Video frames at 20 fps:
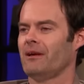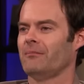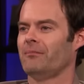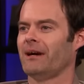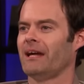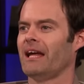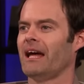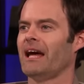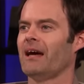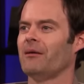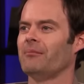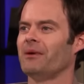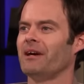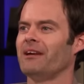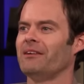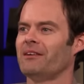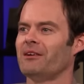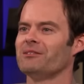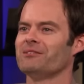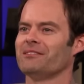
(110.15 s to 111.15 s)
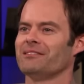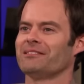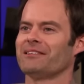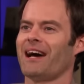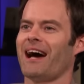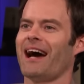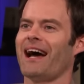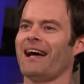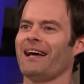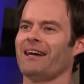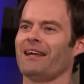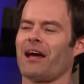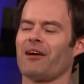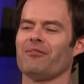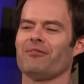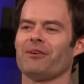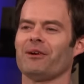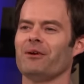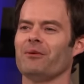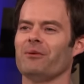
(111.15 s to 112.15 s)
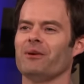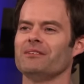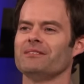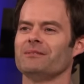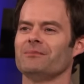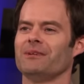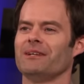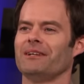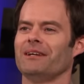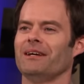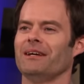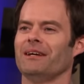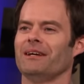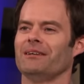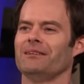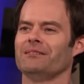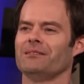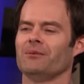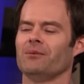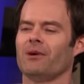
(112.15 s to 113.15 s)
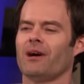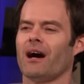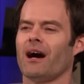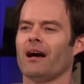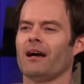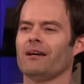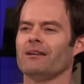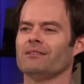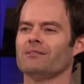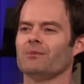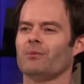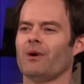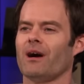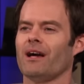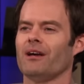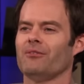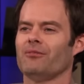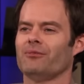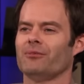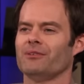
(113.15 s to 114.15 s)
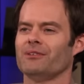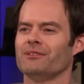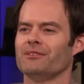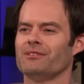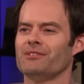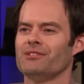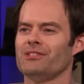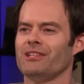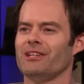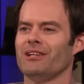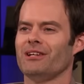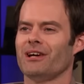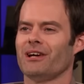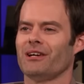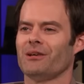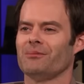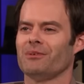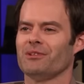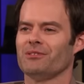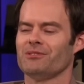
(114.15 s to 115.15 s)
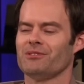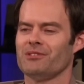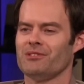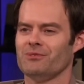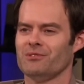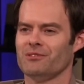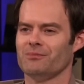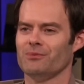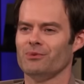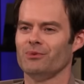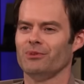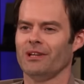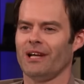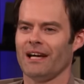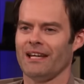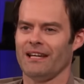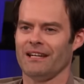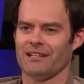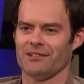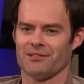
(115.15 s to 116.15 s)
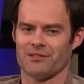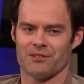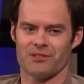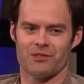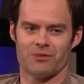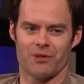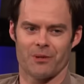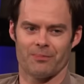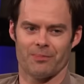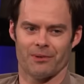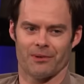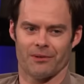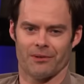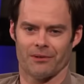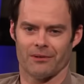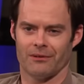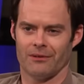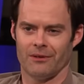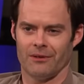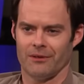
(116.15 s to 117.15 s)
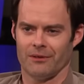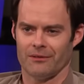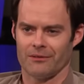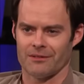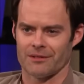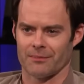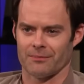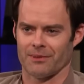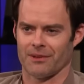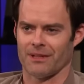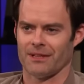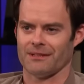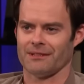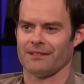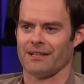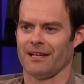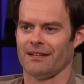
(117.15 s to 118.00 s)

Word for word: But uh, but there's this guy, and I forget what it was, but there's a guy. His wife was cheating on him, and she was moonlighting as a stripper someplace.